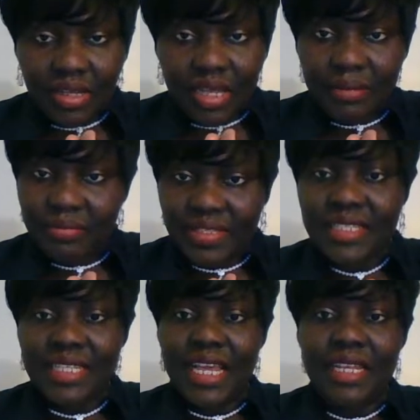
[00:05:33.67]
and
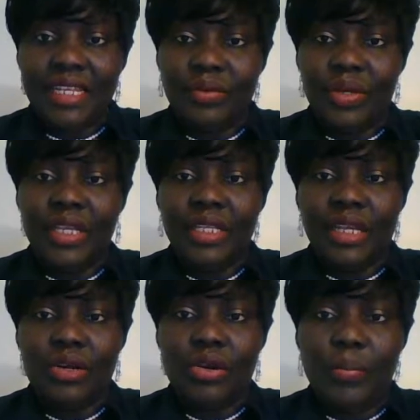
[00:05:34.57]
since then anyway, the
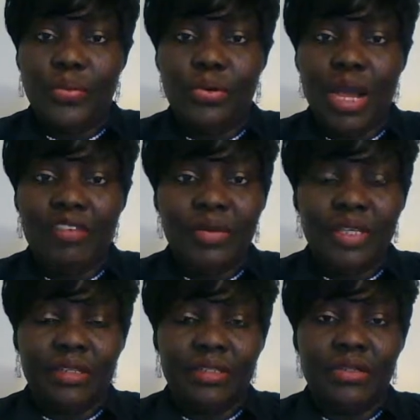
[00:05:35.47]
couple have
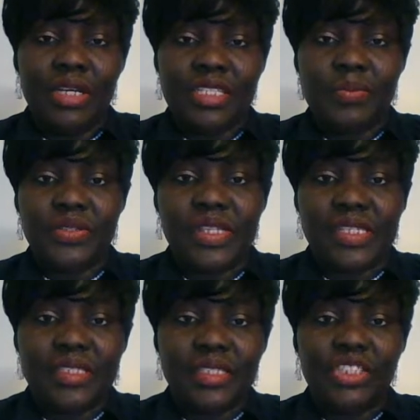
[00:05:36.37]
been
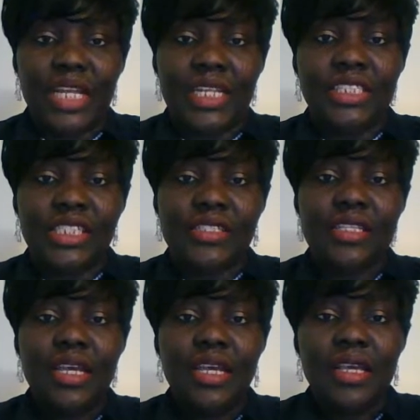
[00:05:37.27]
experiencing challenges,
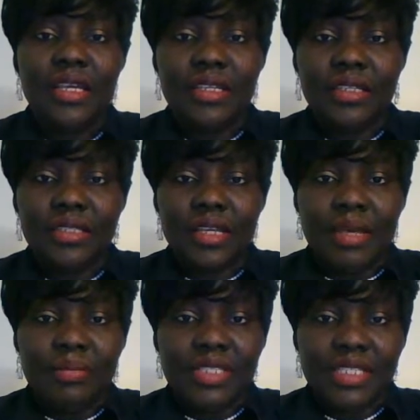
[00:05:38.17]

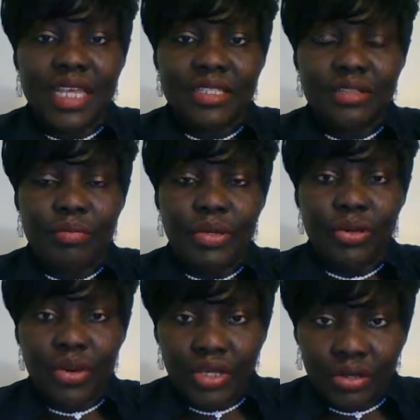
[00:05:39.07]
and things have not been
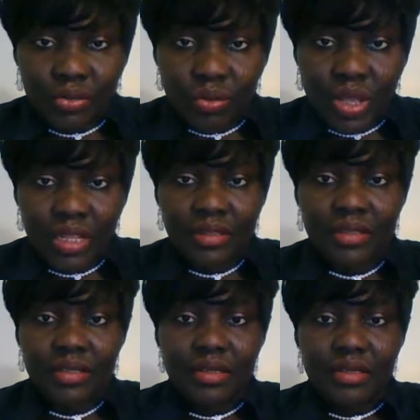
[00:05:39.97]
going on well
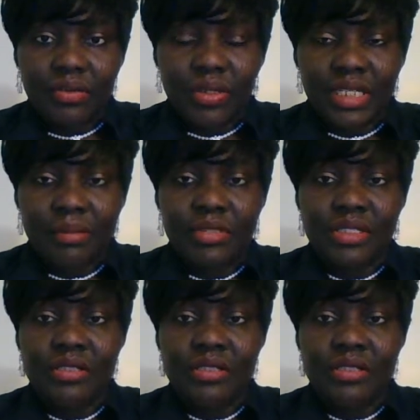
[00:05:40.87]
with them.